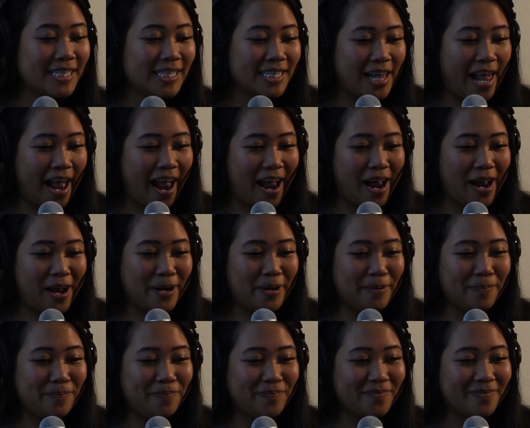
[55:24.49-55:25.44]

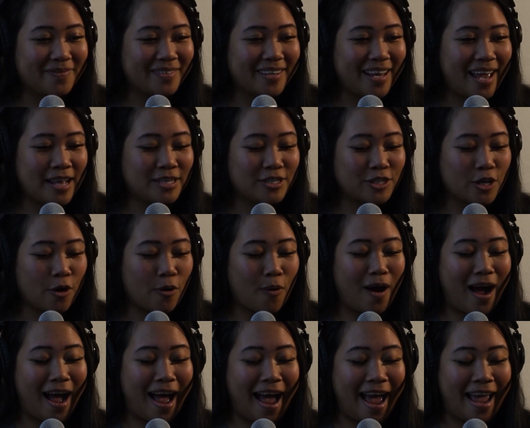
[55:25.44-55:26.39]
And so
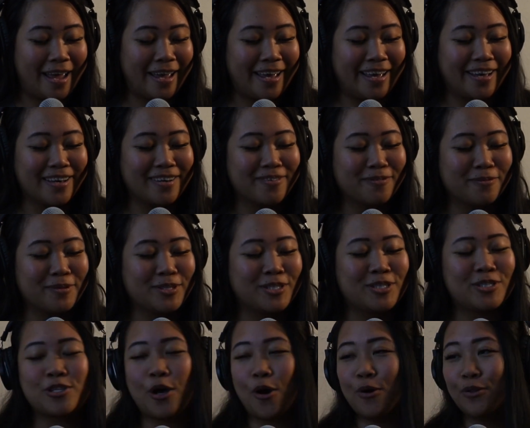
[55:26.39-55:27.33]
I was
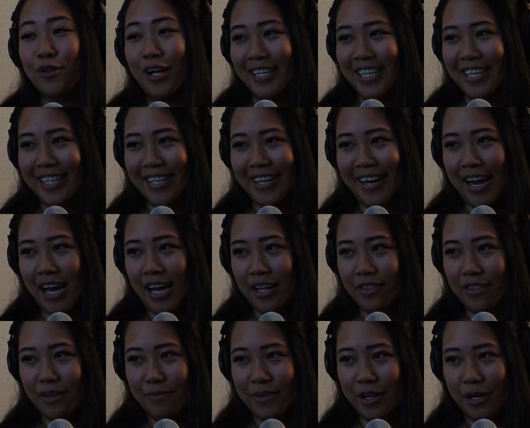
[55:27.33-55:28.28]
so lucky that I
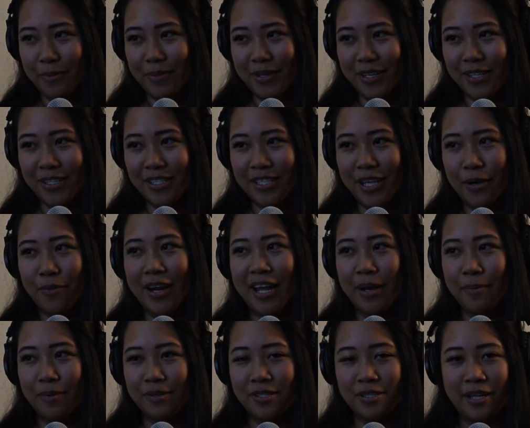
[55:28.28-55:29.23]
had them there, because they were
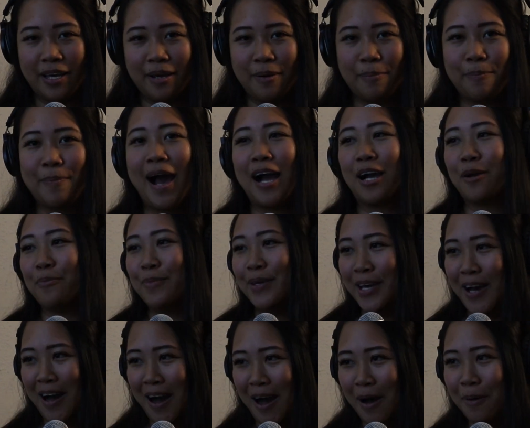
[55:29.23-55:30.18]
able to like back me
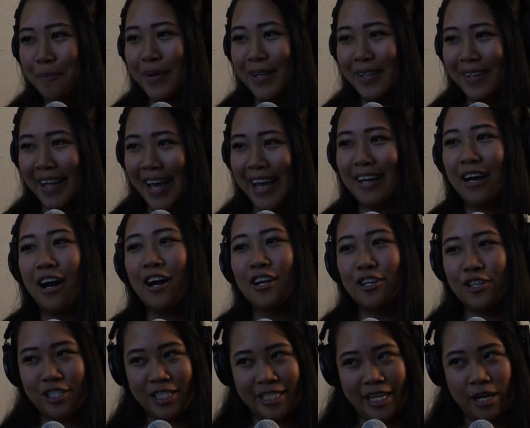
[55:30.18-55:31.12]
up and like
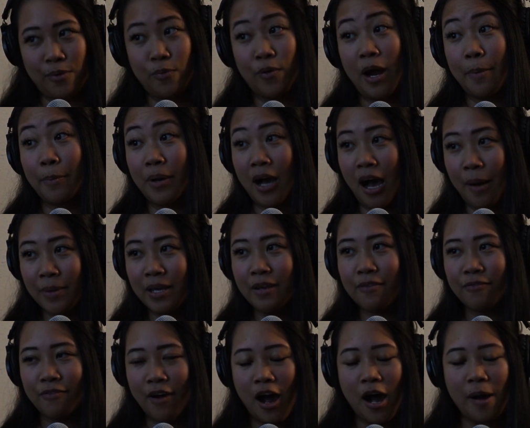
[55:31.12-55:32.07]
understand where I'm
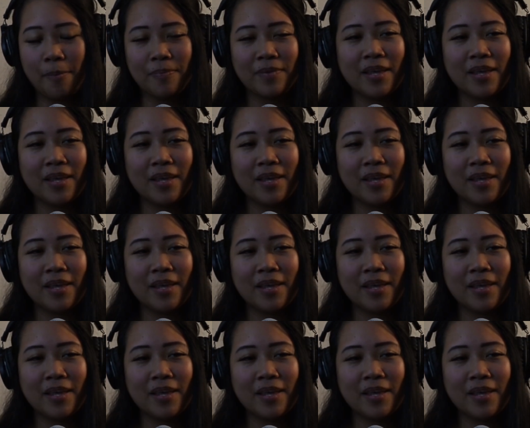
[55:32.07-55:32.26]
coming from.